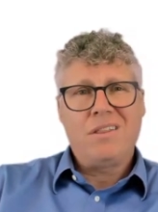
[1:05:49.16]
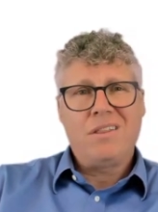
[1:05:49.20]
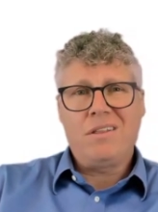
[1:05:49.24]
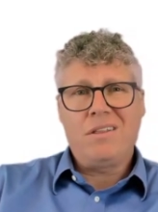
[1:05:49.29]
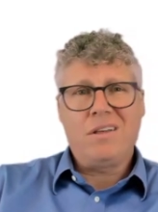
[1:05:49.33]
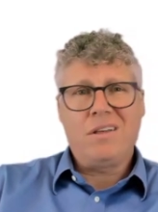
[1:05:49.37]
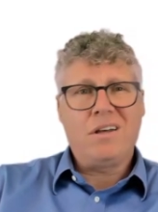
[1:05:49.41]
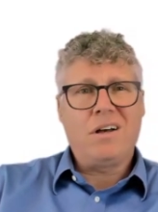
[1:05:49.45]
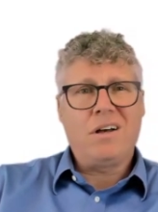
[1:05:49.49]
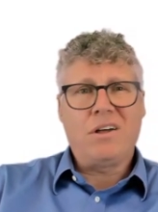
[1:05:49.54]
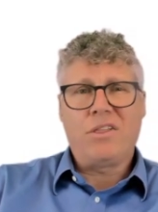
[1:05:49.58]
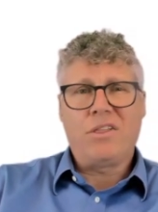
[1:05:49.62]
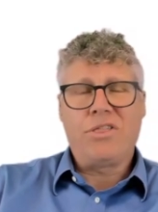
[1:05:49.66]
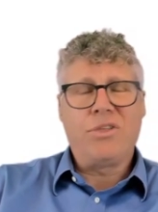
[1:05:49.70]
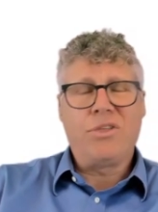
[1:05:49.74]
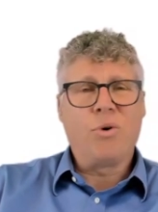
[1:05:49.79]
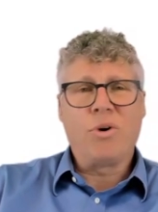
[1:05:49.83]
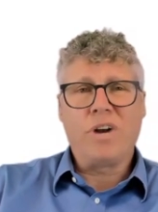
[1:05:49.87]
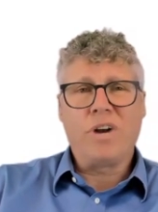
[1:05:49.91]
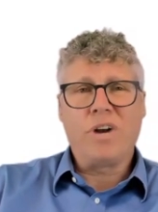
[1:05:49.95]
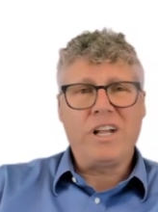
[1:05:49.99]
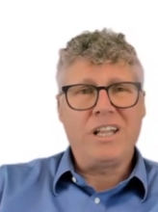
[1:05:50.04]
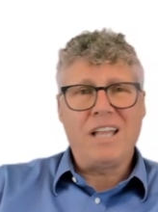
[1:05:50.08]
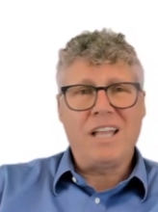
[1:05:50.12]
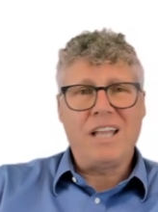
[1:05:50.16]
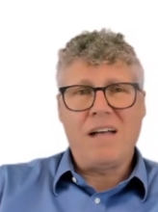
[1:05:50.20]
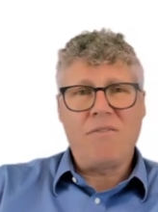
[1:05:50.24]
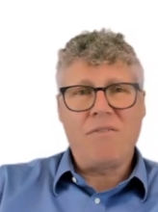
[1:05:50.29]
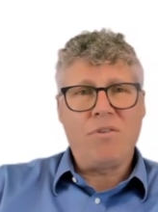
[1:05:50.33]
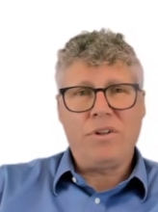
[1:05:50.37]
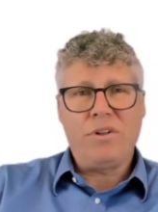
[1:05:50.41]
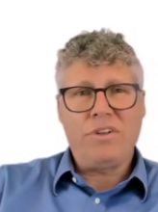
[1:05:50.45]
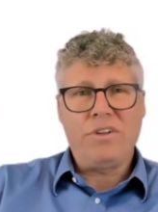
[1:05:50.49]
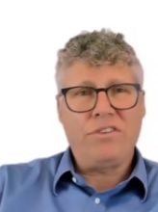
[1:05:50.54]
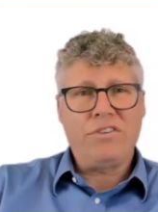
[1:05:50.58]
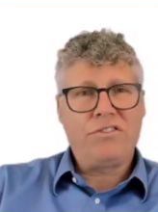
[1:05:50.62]
the authority
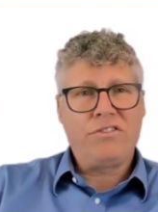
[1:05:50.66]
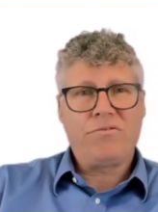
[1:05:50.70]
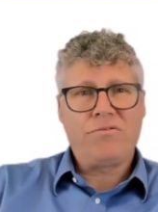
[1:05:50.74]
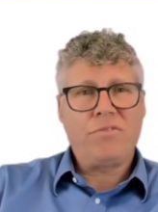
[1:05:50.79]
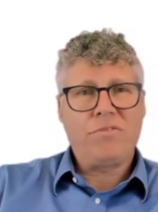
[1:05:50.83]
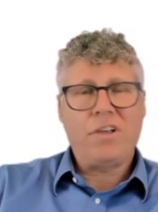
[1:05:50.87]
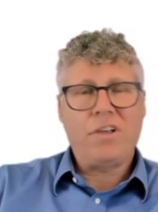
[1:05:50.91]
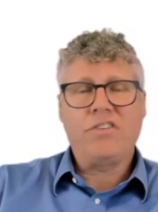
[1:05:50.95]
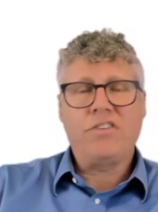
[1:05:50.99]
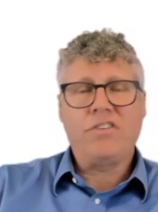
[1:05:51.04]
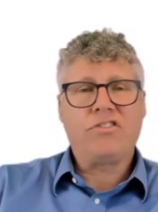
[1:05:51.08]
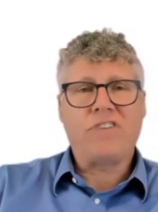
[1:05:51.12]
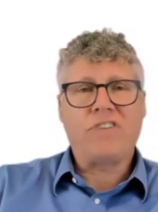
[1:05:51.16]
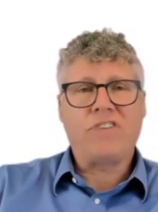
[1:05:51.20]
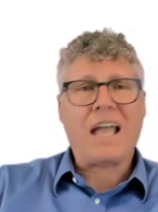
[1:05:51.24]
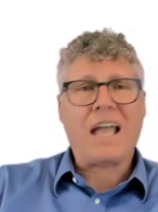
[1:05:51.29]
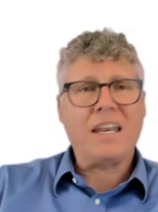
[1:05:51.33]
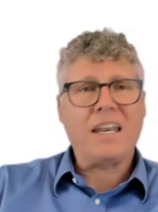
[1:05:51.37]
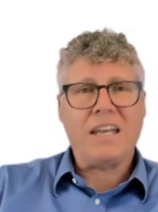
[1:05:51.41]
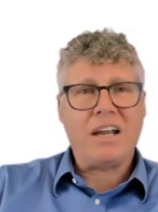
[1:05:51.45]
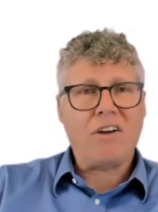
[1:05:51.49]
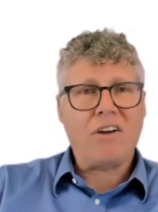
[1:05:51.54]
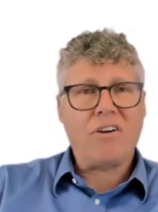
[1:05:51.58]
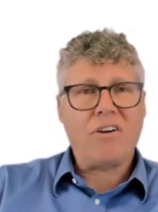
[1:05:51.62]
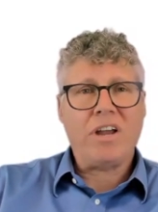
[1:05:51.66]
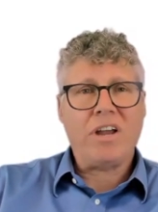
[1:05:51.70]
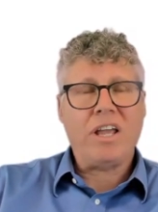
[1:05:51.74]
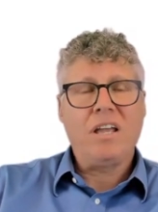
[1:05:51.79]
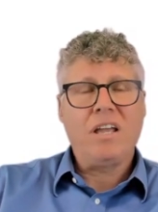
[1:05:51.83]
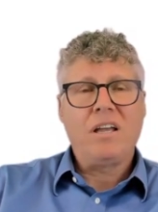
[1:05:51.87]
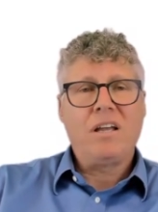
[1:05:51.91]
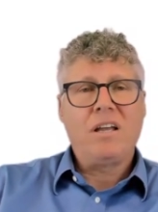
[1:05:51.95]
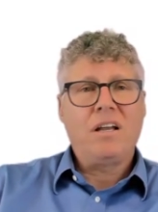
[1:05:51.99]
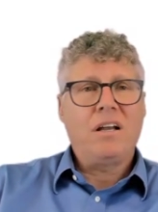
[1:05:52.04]
level is secondary.